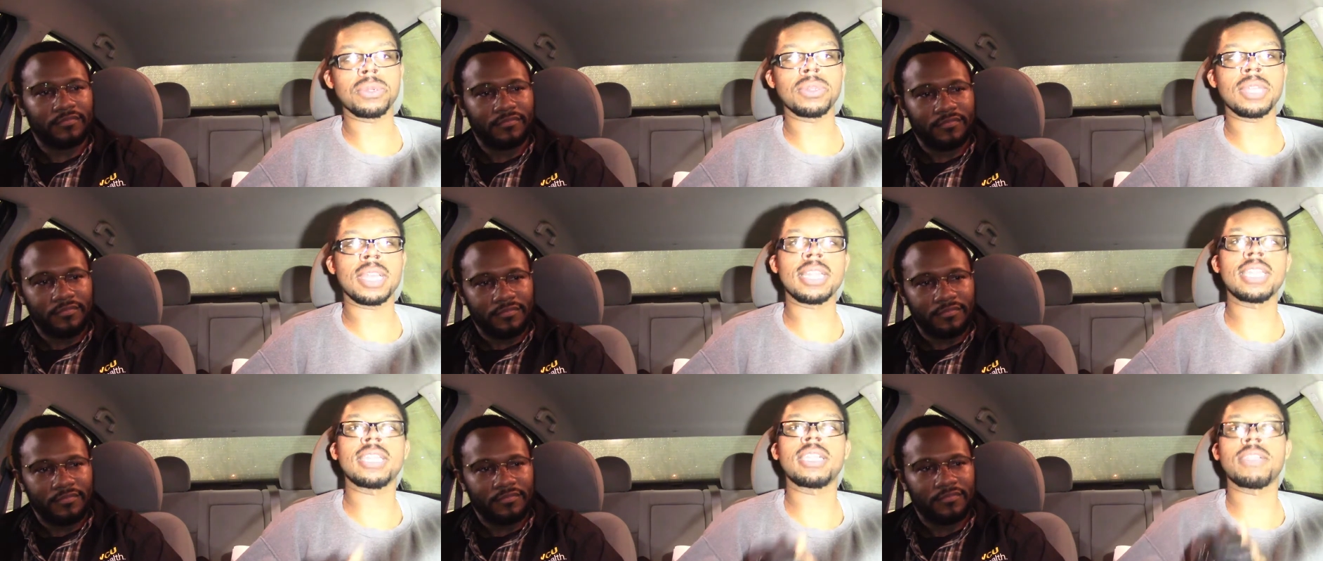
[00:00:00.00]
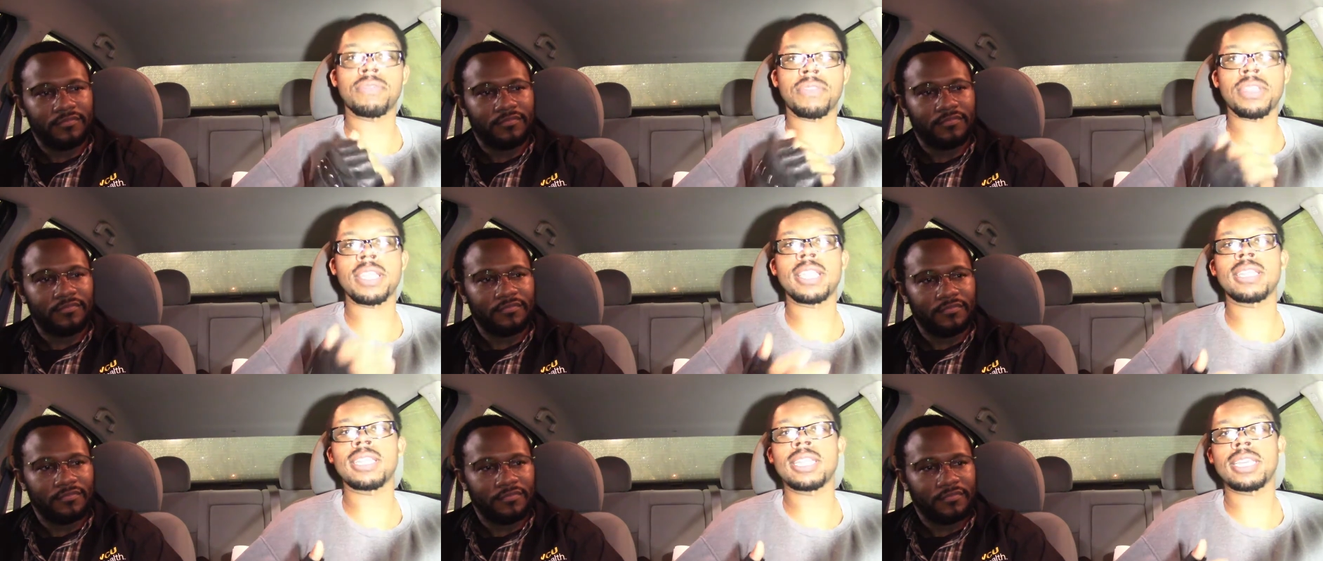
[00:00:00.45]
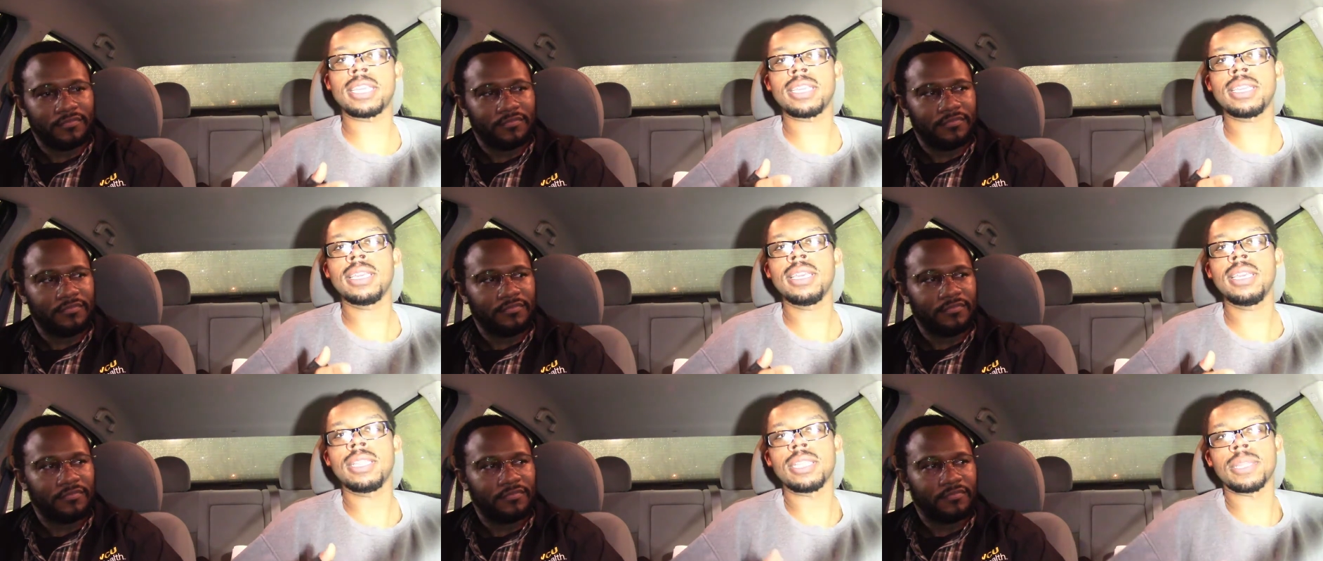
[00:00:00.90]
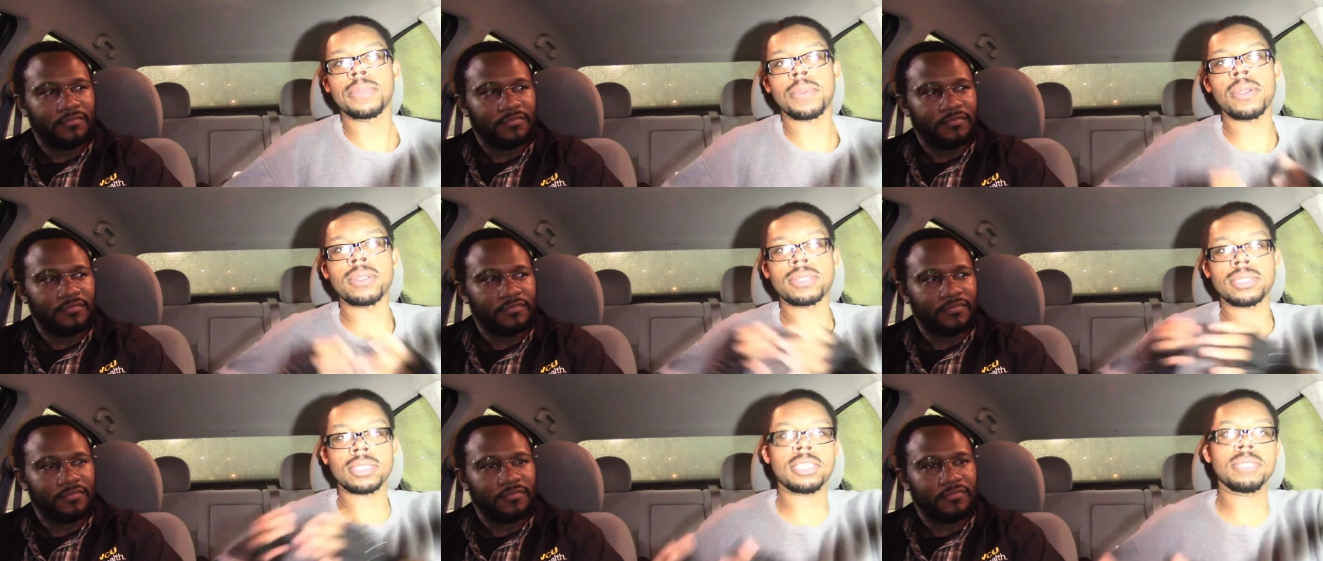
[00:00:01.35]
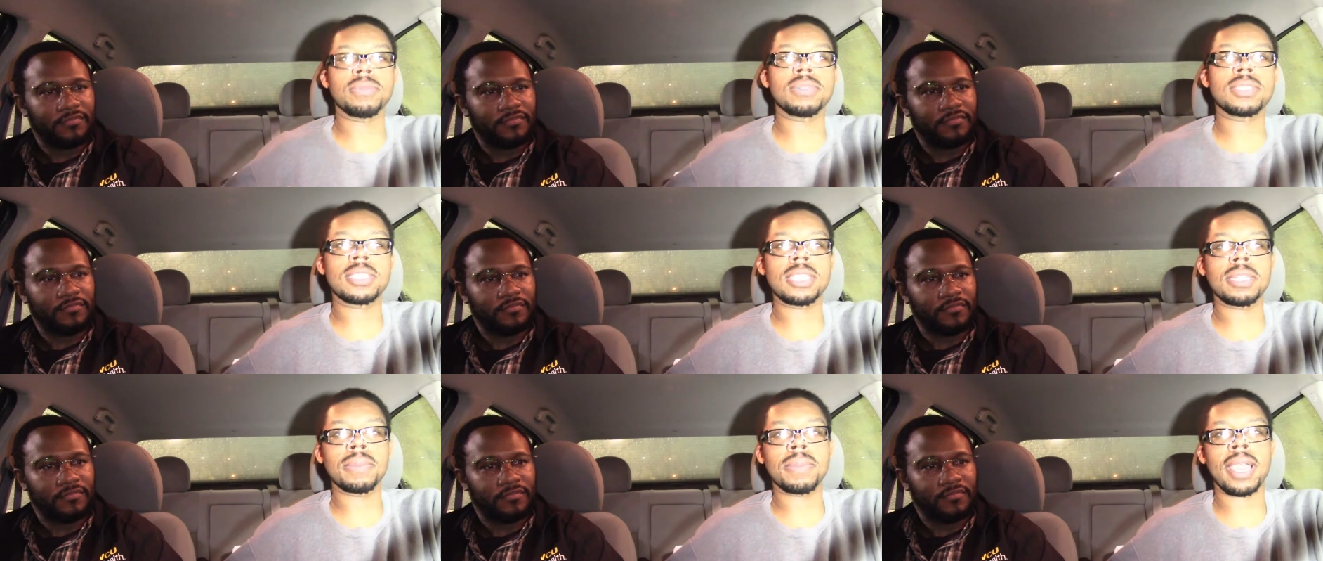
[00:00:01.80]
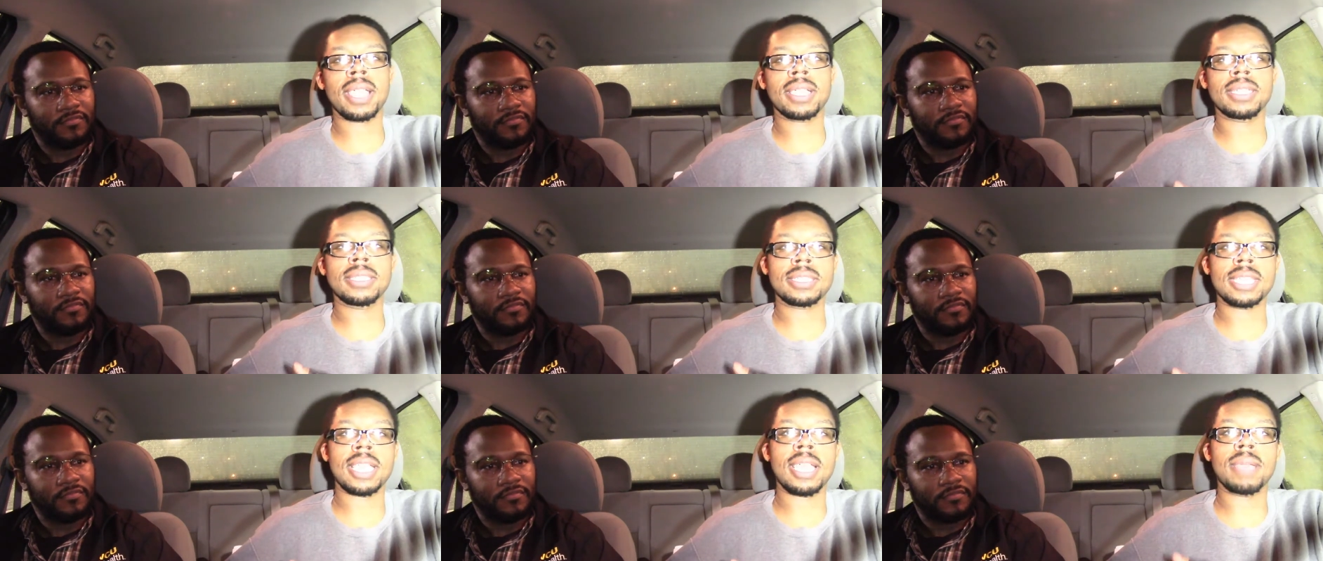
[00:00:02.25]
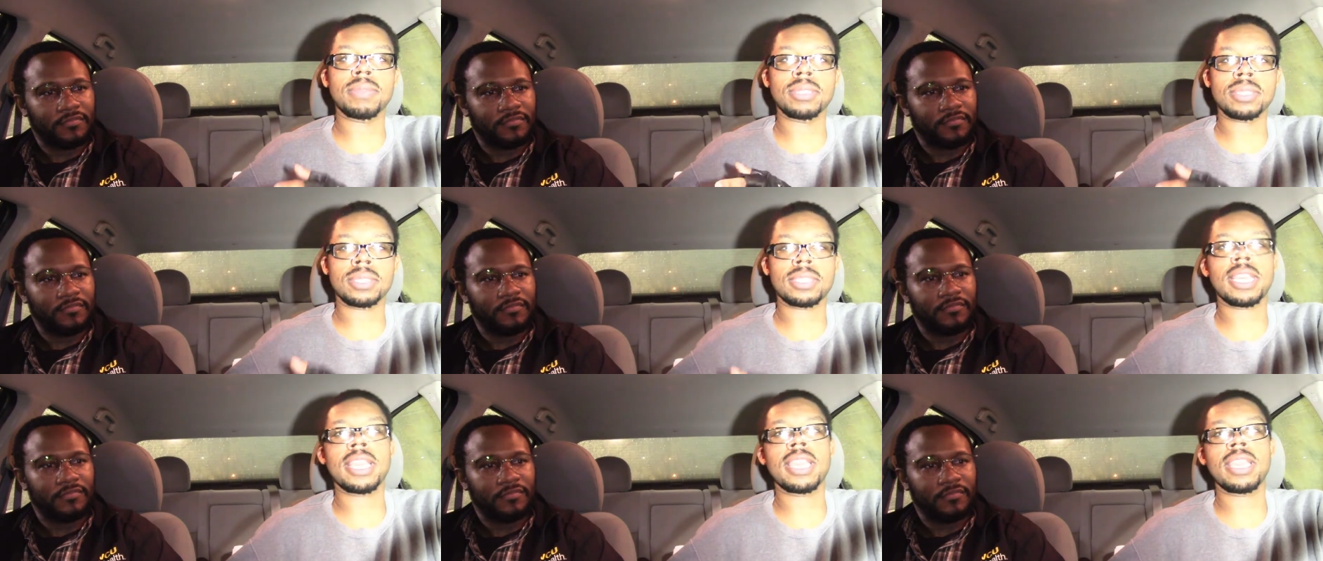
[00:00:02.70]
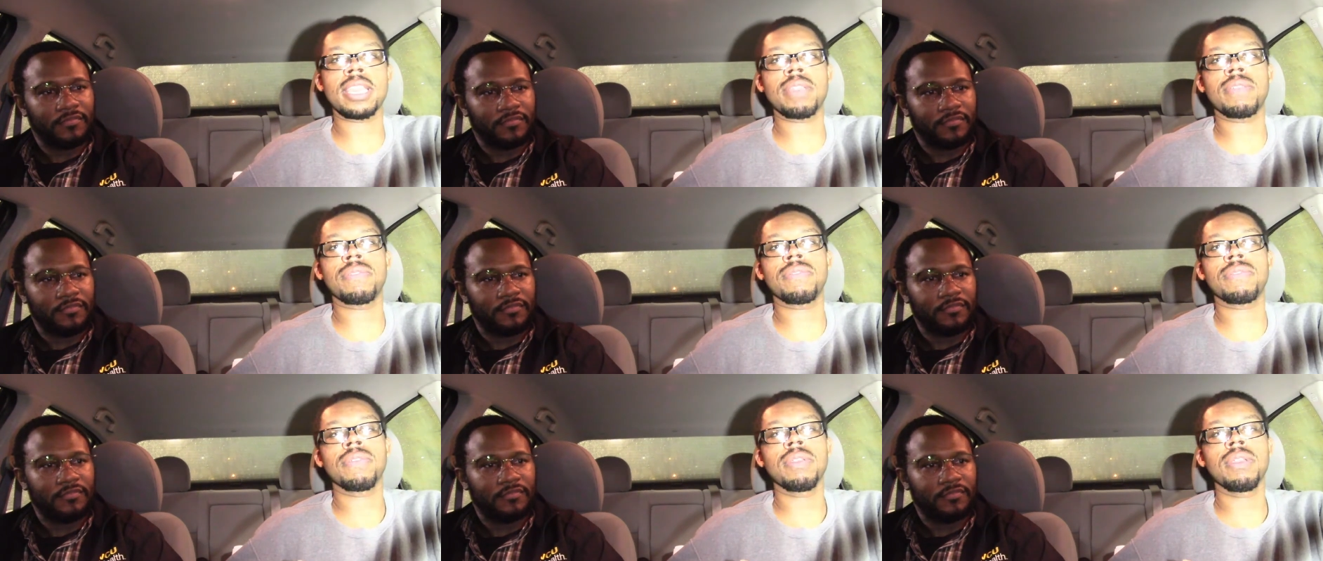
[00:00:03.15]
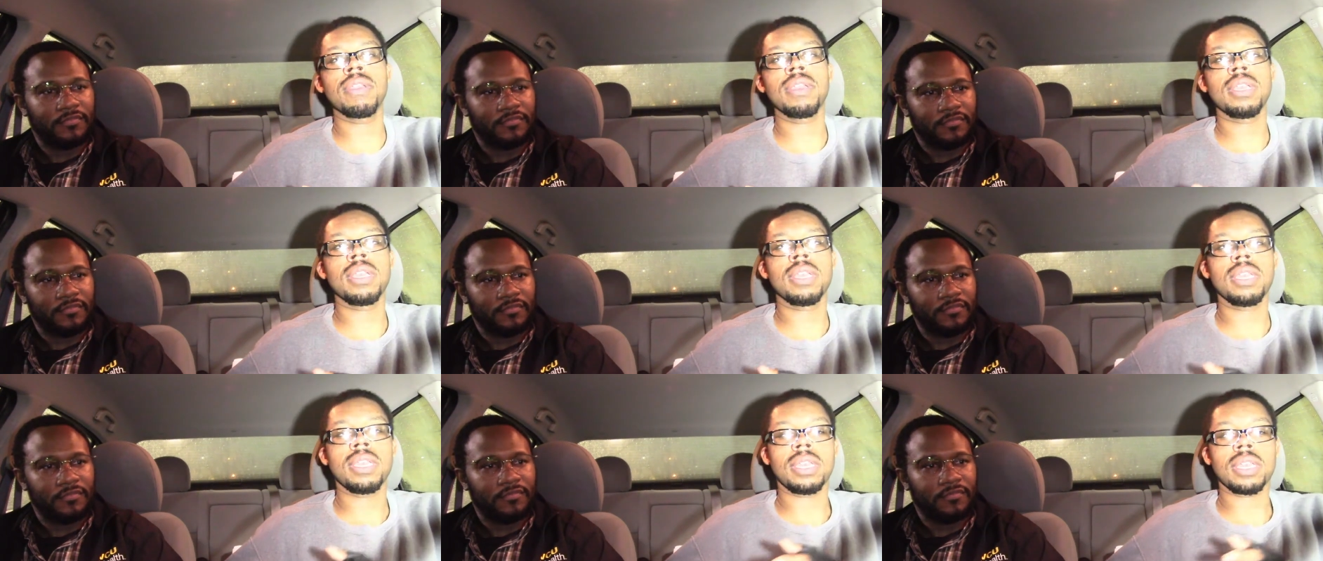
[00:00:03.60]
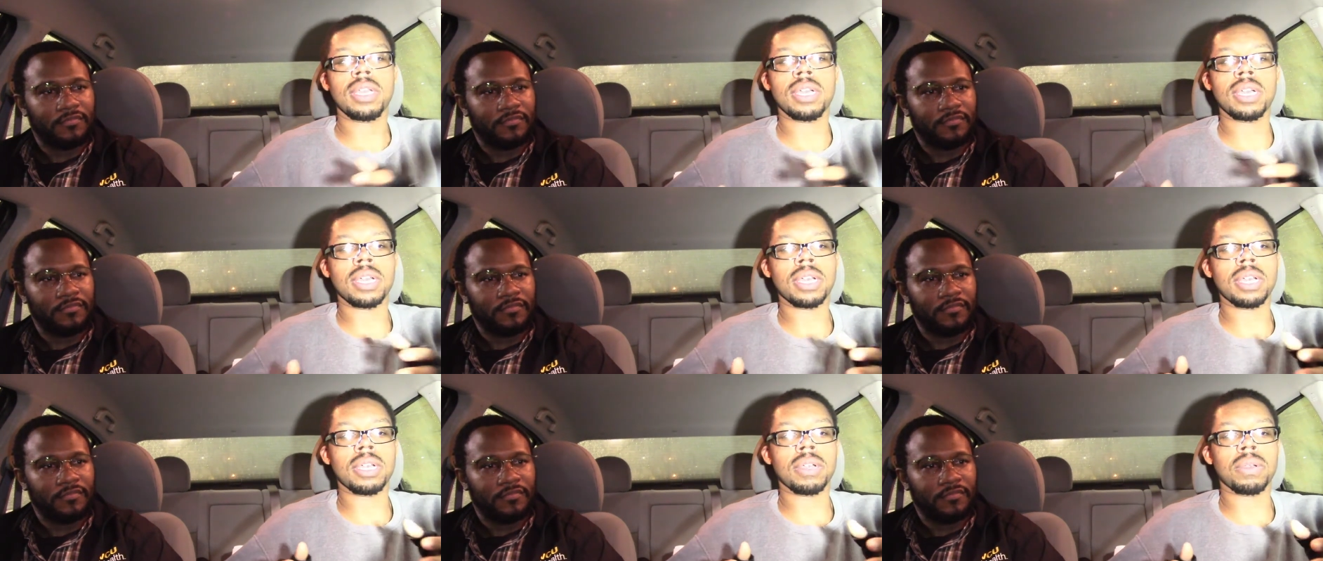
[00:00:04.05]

Speaker 1: And then conveniently, the person she was sent back in time to save uh,